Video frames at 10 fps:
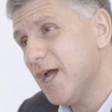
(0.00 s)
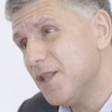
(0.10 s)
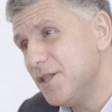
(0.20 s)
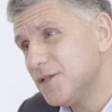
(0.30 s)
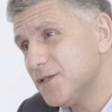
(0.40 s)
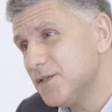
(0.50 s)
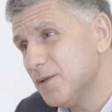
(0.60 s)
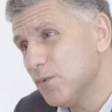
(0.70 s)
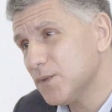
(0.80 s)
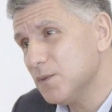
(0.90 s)
And this is
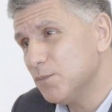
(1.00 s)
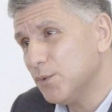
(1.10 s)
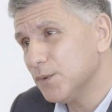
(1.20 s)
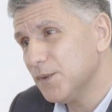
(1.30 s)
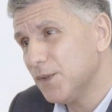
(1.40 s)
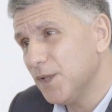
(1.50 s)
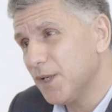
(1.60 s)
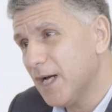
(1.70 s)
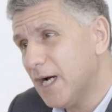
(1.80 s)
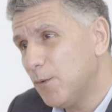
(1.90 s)
the most important
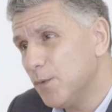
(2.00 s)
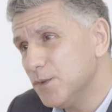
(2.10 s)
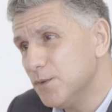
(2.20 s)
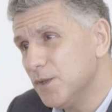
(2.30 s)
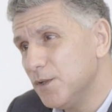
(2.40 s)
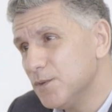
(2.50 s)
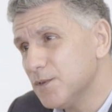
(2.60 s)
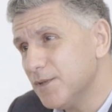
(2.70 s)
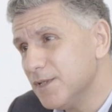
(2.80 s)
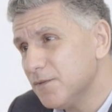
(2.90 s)
thing, how we do the
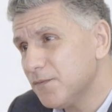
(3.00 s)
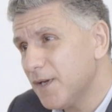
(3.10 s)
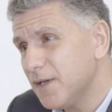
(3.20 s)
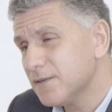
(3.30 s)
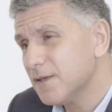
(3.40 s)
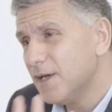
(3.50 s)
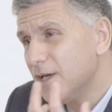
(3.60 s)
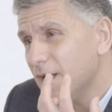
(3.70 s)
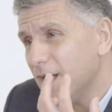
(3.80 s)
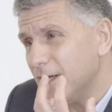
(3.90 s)
user interface
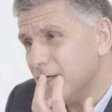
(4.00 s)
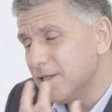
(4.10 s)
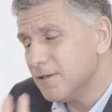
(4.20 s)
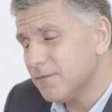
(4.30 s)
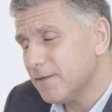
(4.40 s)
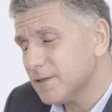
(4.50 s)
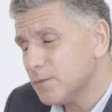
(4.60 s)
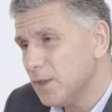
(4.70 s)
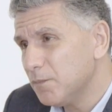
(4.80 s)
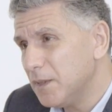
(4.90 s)
and
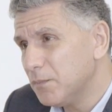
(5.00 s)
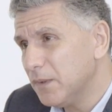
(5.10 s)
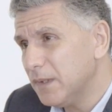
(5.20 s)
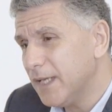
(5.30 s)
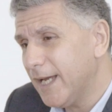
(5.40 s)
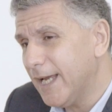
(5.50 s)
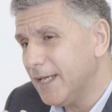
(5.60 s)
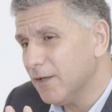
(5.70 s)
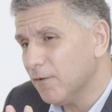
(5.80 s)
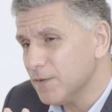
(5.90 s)
interacts with the people.
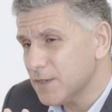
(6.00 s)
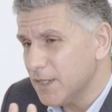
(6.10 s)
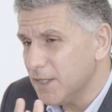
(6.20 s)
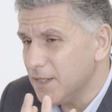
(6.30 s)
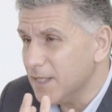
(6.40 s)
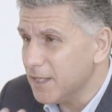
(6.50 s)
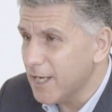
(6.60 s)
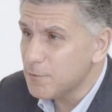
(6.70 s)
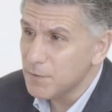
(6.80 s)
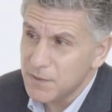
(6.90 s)
And obviously, the
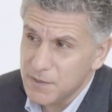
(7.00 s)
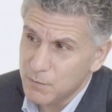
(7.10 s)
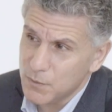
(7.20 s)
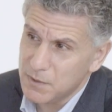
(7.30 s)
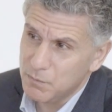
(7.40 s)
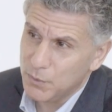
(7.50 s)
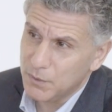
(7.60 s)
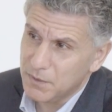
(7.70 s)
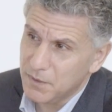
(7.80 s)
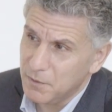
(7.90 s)
engagement is the most
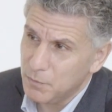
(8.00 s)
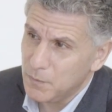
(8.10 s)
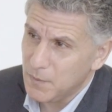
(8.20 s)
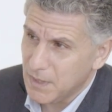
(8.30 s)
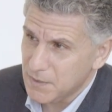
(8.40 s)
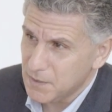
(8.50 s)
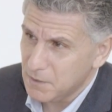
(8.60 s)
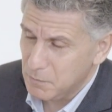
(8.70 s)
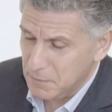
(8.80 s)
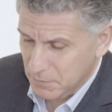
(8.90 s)
important thing between us
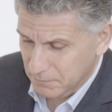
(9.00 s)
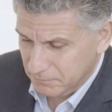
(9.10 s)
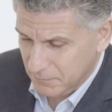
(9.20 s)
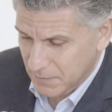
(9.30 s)
and the people.